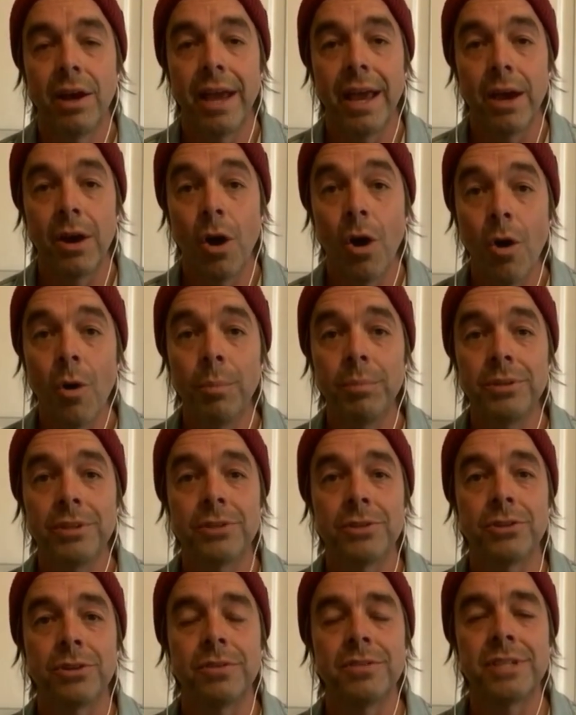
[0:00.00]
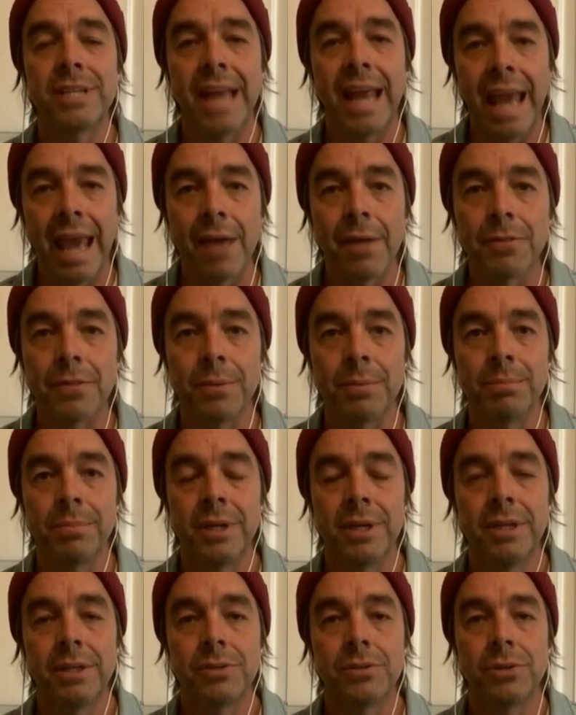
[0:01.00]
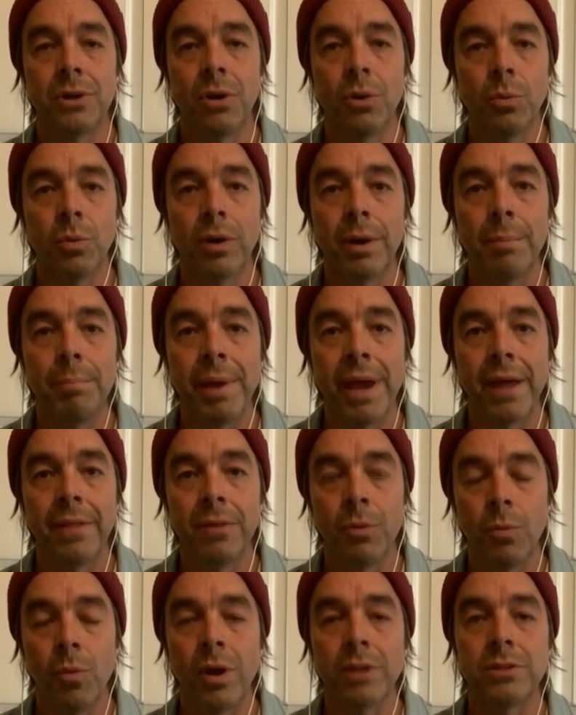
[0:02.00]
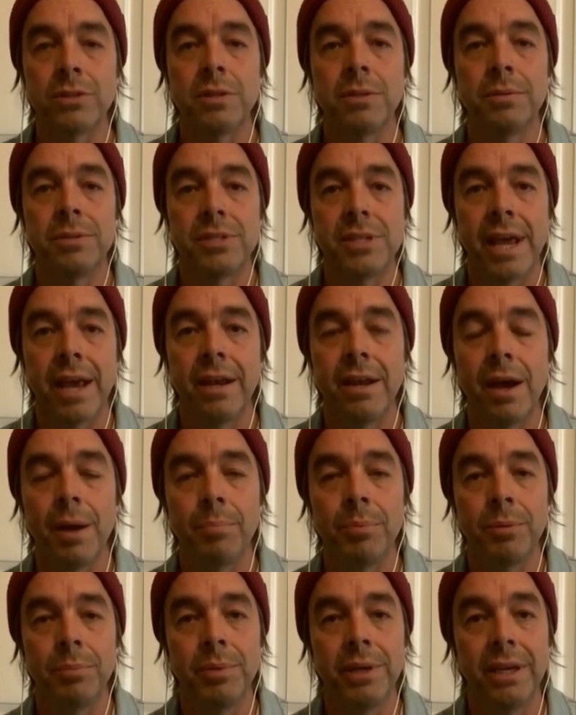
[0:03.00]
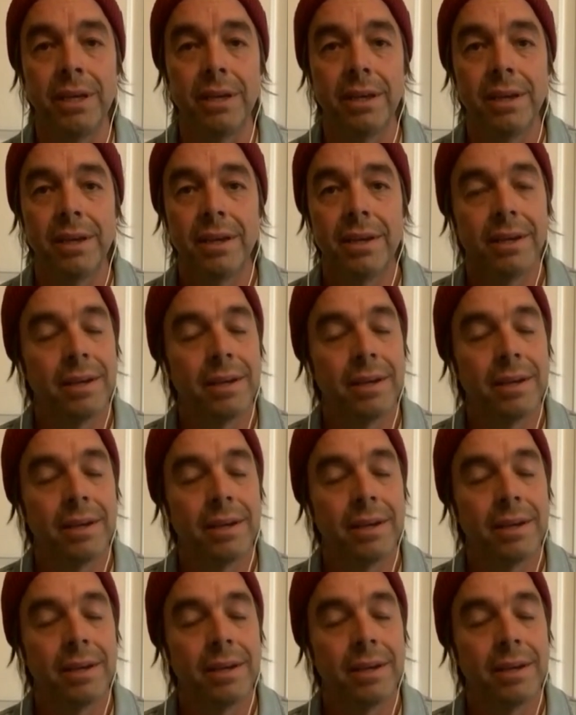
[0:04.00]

hope deserves an anthem. So we're a band that wants to stand up and be